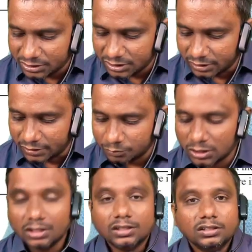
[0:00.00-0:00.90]
year,
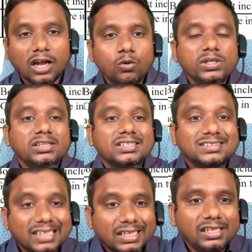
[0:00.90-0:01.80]
now in the
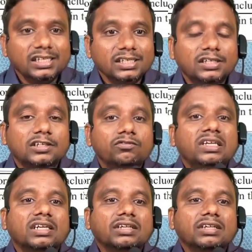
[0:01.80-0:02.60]
second year we